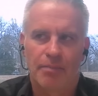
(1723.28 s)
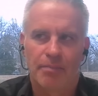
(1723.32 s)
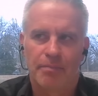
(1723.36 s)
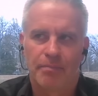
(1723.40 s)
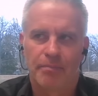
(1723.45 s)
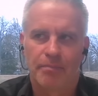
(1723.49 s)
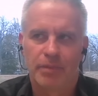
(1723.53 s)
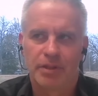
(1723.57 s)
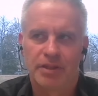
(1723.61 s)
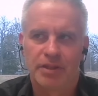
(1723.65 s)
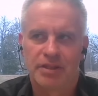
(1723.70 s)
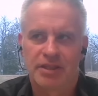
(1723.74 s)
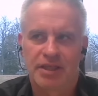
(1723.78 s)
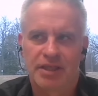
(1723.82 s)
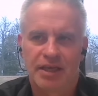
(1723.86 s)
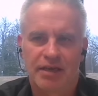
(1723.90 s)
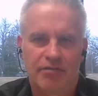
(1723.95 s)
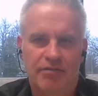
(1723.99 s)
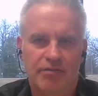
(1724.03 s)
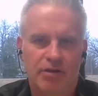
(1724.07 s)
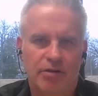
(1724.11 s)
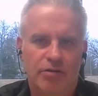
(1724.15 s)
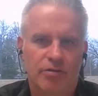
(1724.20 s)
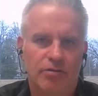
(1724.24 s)

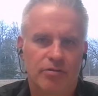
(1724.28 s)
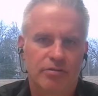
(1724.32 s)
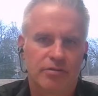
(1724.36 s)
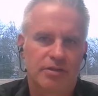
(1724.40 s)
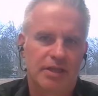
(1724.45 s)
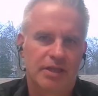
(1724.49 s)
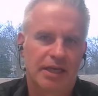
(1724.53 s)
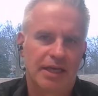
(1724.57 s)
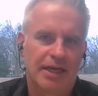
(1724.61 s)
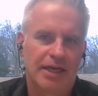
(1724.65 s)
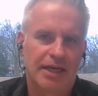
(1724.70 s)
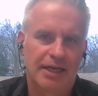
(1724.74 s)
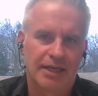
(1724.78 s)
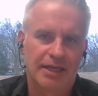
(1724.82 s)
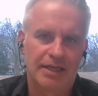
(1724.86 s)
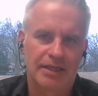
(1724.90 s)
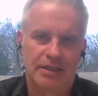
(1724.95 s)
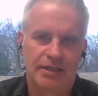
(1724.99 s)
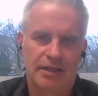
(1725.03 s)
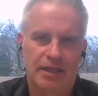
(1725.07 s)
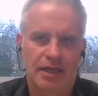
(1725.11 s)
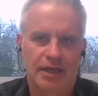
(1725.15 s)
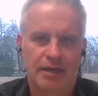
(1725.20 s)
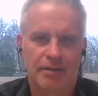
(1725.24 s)
materials
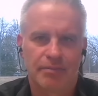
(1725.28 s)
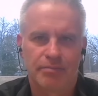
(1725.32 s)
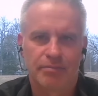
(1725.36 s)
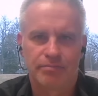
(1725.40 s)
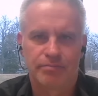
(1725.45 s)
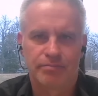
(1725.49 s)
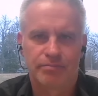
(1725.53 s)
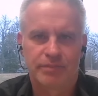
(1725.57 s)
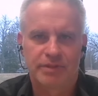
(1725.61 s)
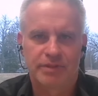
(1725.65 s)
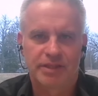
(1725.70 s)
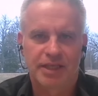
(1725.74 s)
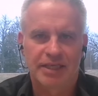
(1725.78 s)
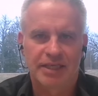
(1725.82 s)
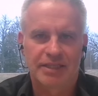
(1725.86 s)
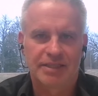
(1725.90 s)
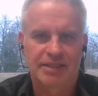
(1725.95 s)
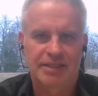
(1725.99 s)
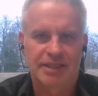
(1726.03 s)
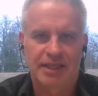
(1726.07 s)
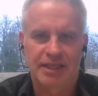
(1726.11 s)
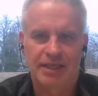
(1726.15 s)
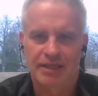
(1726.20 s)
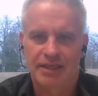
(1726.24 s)
and
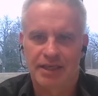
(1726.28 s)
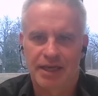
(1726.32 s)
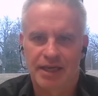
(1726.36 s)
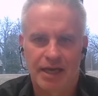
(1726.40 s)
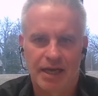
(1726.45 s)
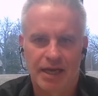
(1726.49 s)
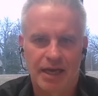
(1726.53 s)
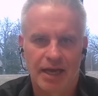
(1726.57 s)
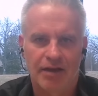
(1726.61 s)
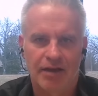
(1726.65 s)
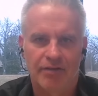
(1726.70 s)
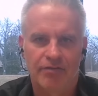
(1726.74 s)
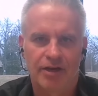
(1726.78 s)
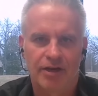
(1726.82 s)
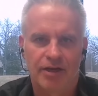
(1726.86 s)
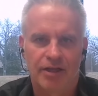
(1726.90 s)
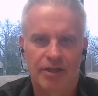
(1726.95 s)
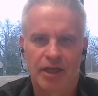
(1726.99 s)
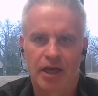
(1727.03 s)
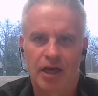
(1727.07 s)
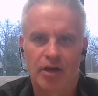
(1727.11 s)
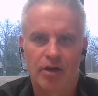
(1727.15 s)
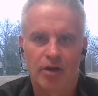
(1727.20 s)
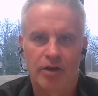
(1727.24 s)
testing area
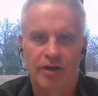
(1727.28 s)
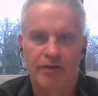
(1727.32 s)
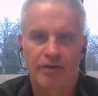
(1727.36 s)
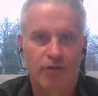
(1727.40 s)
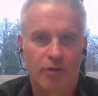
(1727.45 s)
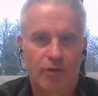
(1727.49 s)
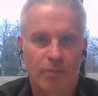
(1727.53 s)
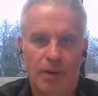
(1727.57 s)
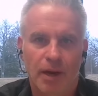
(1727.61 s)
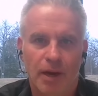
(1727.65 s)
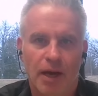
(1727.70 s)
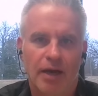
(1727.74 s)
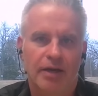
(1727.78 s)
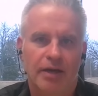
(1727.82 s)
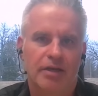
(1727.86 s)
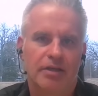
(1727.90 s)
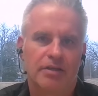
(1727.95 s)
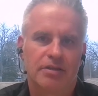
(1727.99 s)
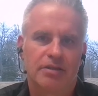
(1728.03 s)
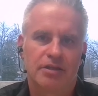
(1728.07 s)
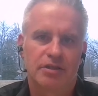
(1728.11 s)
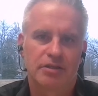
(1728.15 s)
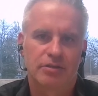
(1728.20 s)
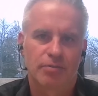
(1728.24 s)
that are looking for
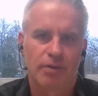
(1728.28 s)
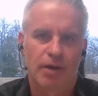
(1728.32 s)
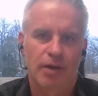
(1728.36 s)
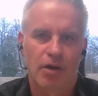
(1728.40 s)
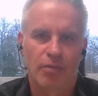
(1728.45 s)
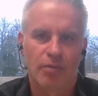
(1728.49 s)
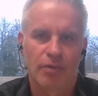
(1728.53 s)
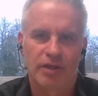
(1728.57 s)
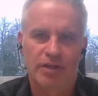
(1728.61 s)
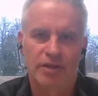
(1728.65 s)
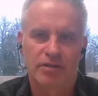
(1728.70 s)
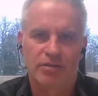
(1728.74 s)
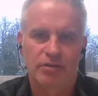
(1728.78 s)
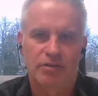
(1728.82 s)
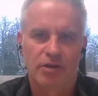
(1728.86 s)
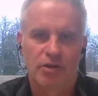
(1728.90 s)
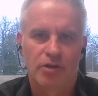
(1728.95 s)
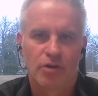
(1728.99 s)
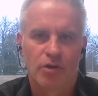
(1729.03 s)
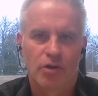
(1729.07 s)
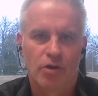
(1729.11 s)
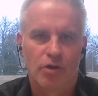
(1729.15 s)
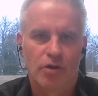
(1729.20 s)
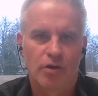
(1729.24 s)
partners, because we're always
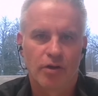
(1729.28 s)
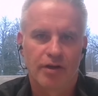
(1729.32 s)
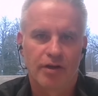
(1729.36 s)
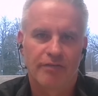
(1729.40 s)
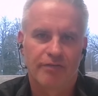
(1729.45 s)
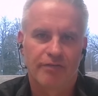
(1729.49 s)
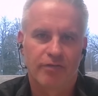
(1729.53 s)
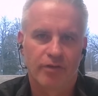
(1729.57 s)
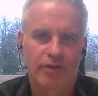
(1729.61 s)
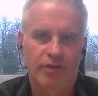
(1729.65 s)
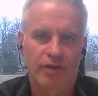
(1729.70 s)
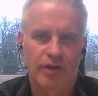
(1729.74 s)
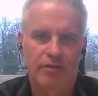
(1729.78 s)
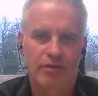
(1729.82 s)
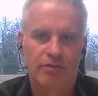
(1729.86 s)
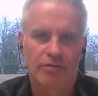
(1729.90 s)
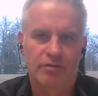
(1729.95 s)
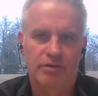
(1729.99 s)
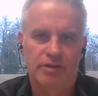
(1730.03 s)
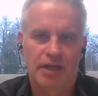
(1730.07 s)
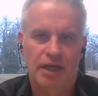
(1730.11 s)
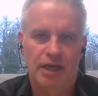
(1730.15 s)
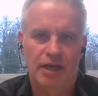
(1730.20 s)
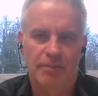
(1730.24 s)
looking for
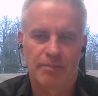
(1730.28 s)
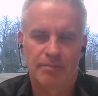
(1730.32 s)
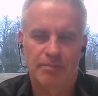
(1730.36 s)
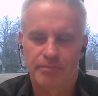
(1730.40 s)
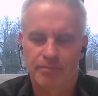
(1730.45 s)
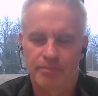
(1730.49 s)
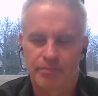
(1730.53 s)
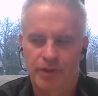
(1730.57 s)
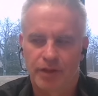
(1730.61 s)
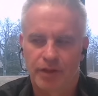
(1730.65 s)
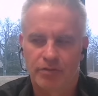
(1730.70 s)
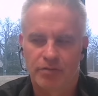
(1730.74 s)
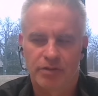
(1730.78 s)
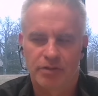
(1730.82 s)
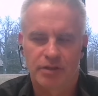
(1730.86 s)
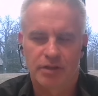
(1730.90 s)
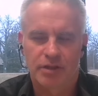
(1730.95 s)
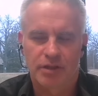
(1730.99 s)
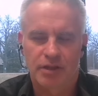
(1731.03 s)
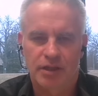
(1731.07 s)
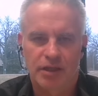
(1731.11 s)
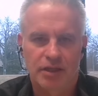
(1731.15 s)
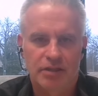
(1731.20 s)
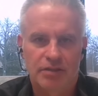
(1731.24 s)
those
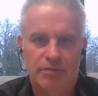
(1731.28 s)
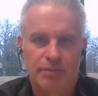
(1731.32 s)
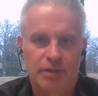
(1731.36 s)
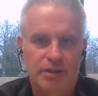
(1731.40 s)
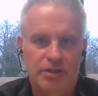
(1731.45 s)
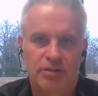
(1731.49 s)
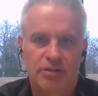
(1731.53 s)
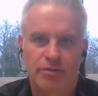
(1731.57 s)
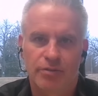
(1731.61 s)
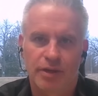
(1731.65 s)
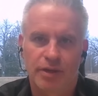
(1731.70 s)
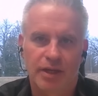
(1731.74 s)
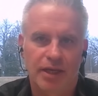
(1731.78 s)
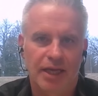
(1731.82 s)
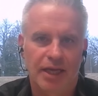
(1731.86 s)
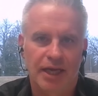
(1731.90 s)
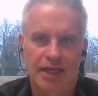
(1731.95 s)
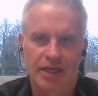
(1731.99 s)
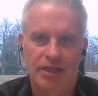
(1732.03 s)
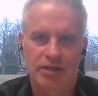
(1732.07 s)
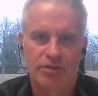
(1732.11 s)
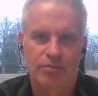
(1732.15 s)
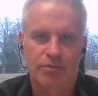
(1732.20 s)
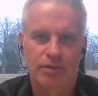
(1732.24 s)
customers to
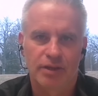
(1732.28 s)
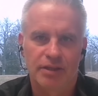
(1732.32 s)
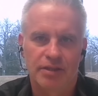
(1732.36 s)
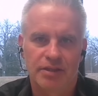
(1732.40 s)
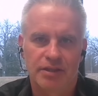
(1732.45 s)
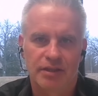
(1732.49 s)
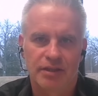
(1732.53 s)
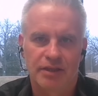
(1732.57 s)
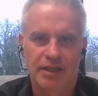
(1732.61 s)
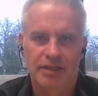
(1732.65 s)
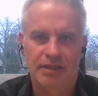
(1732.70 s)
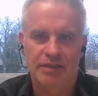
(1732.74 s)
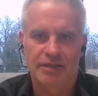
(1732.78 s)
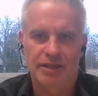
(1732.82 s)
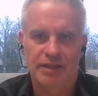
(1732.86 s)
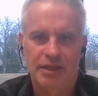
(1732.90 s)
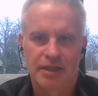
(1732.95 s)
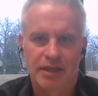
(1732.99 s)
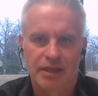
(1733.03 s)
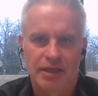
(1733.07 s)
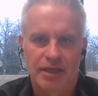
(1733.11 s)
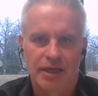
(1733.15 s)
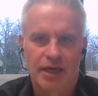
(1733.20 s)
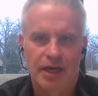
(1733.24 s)
engage with. So that's
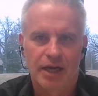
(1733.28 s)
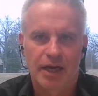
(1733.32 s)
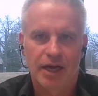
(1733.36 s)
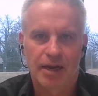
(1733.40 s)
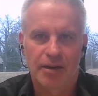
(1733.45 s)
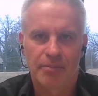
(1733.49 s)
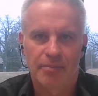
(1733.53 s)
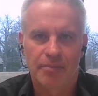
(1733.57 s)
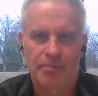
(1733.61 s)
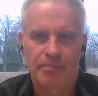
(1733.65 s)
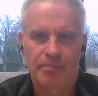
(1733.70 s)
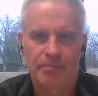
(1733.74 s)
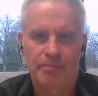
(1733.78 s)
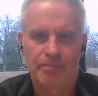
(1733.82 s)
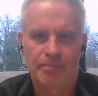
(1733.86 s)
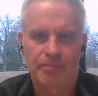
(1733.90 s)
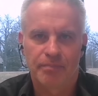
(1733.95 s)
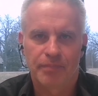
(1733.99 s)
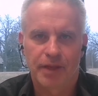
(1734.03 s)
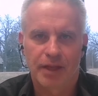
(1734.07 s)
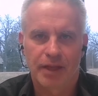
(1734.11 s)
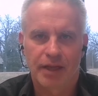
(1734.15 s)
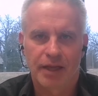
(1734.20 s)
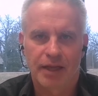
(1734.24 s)
and
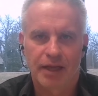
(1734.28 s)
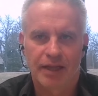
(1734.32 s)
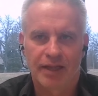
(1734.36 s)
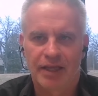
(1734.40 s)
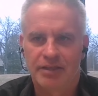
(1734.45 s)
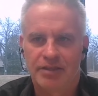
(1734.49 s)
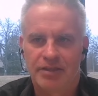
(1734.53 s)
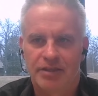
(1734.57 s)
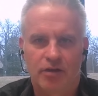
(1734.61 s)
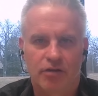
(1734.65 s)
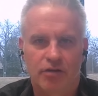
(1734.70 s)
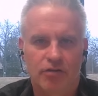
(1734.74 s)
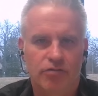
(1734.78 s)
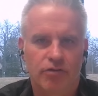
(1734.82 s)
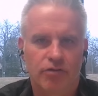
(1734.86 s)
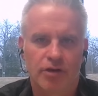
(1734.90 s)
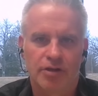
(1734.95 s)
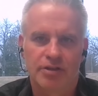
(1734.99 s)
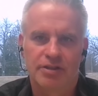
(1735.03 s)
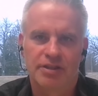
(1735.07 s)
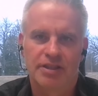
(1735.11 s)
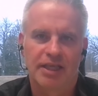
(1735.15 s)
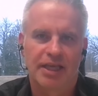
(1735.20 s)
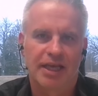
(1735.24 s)
that's
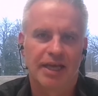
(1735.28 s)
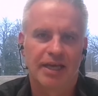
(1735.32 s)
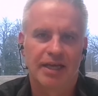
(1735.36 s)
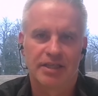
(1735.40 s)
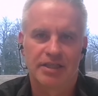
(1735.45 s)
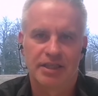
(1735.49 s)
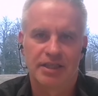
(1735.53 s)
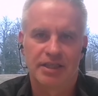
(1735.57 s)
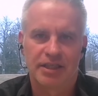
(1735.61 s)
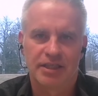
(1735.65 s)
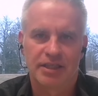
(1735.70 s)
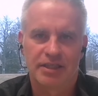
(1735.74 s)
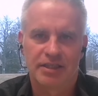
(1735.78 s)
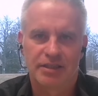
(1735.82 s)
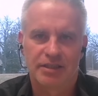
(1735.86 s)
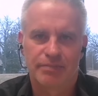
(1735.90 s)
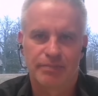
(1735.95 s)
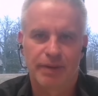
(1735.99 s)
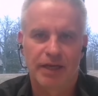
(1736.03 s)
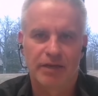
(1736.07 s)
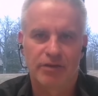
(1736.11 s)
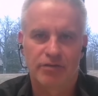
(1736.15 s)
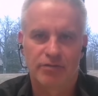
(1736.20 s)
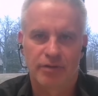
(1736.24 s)
across the energy
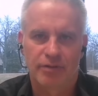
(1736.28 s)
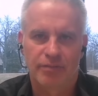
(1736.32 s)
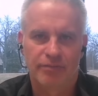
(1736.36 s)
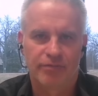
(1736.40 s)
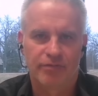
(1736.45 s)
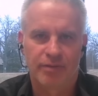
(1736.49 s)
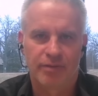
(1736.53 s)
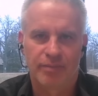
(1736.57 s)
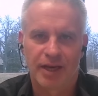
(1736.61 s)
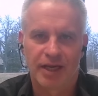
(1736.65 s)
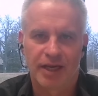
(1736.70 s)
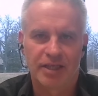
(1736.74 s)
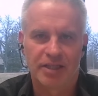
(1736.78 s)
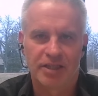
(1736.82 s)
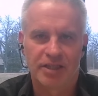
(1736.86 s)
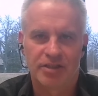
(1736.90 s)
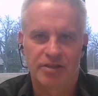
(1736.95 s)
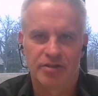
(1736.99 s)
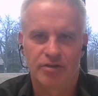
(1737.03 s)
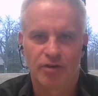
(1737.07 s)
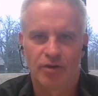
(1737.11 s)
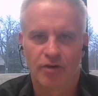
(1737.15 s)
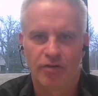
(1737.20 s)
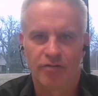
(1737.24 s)
spectrum, from energy
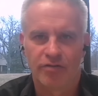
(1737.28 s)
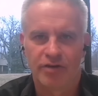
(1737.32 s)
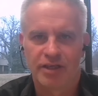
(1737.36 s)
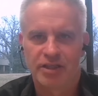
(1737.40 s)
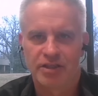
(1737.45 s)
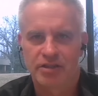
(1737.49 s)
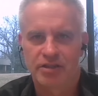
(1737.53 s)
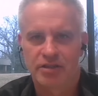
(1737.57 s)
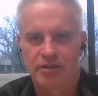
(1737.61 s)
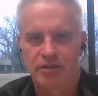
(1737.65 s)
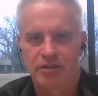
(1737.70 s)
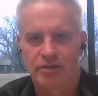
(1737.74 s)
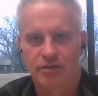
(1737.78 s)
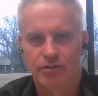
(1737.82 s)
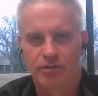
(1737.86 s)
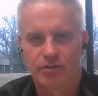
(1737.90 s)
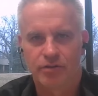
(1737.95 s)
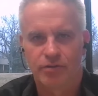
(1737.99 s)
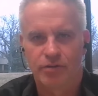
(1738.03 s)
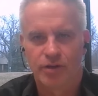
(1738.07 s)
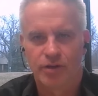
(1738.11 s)
storage to